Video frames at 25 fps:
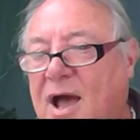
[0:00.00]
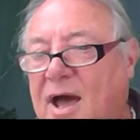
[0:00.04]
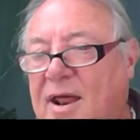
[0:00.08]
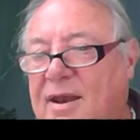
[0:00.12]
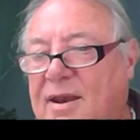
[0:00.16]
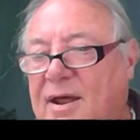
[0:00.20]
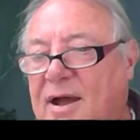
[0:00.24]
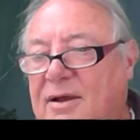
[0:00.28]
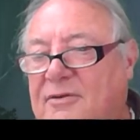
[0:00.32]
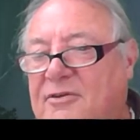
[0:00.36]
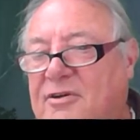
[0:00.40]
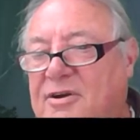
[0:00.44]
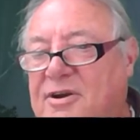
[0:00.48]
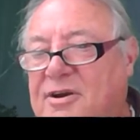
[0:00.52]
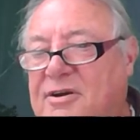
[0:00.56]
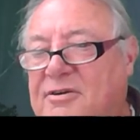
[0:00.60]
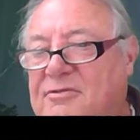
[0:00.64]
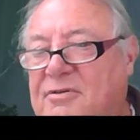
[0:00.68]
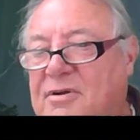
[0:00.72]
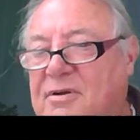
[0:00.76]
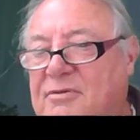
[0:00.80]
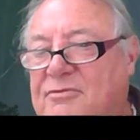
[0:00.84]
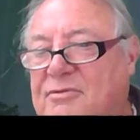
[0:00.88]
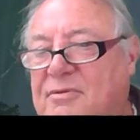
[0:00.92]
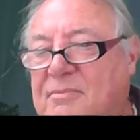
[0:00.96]
and I've got to
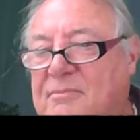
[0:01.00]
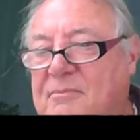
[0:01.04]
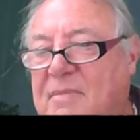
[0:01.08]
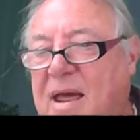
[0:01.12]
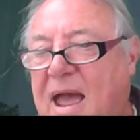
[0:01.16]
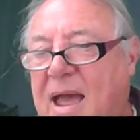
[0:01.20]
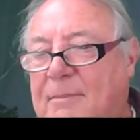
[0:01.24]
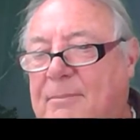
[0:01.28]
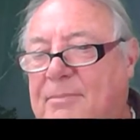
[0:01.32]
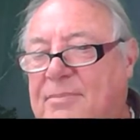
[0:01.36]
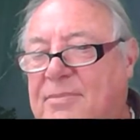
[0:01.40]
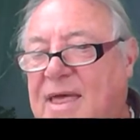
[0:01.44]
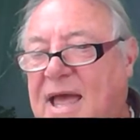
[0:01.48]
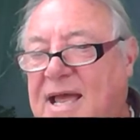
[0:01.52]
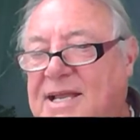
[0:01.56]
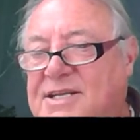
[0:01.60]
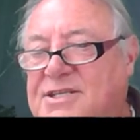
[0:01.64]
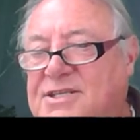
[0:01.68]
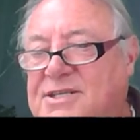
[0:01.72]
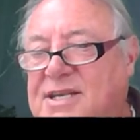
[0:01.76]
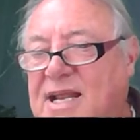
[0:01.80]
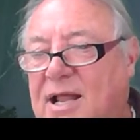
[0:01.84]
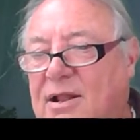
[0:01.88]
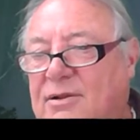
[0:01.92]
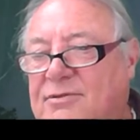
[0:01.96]
map that
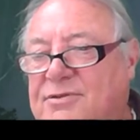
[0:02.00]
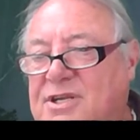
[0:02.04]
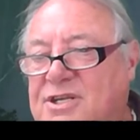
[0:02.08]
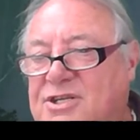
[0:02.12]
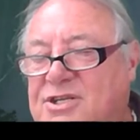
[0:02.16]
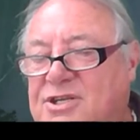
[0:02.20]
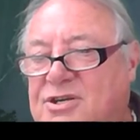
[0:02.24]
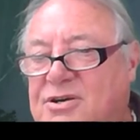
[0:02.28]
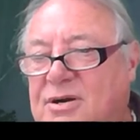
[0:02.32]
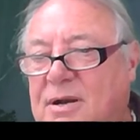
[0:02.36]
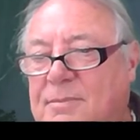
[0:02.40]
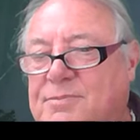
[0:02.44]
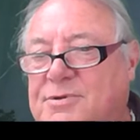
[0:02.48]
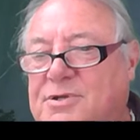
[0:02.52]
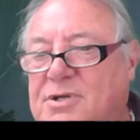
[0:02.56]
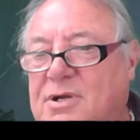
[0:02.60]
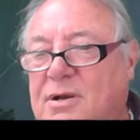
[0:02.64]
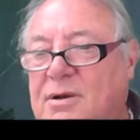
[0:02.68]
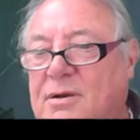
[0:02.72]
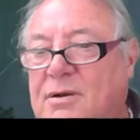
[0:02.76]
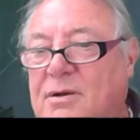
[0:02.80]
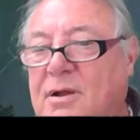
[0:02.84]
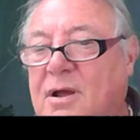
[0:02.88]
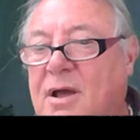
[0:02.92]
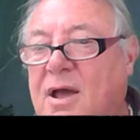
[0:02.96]
cell
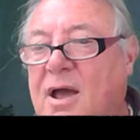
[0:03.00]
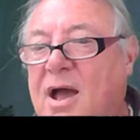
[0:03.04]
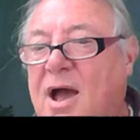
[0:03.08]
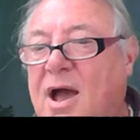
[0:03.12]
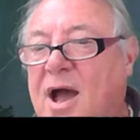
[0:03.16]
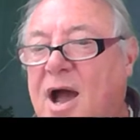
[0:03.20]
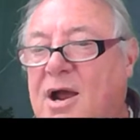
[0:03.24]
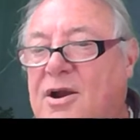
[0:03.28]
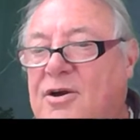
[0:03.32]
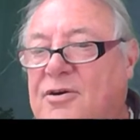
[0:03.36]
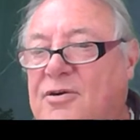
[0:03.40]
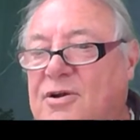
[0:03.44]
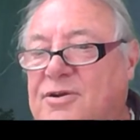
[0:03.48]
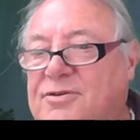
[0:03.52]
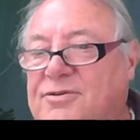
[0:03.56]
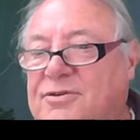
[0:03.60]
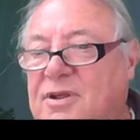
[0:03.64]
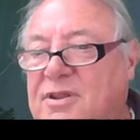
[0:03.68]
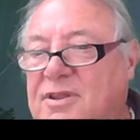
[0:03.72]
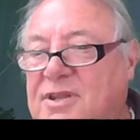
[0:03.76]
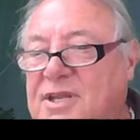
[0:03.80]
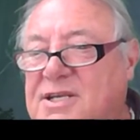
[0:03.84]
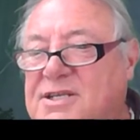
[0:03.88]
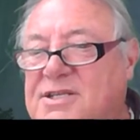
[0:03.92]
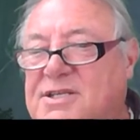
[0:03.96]
description across
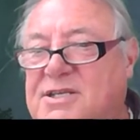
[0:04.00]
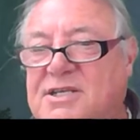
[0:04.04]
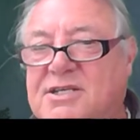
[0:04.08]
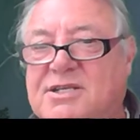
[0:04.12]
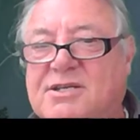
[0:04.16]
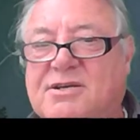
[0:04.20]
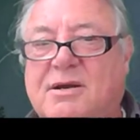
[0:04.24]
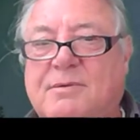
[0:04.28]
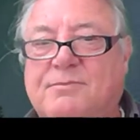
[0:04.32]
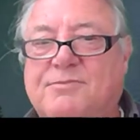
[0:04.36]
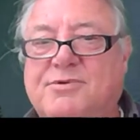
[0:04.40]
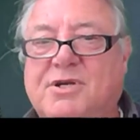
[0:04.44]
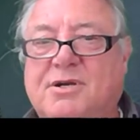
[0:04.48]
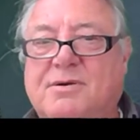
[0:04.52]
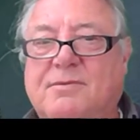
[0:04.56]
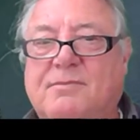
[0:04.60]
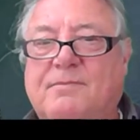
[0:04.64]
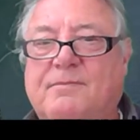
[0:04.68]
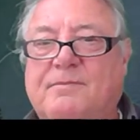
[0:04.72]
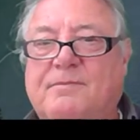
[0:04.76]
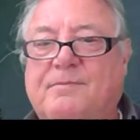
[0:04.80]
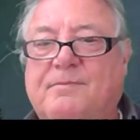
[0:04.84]
to this description.